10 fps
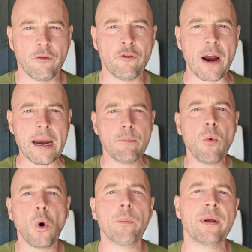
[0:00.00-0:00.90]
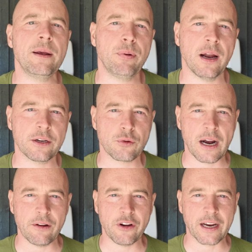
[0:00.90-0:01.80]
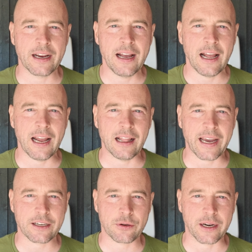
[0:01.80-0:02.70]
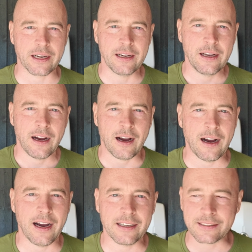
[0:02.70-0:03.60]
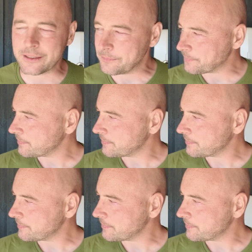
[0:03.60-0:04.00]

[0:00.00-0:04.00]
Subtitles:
way more people are driving electric. And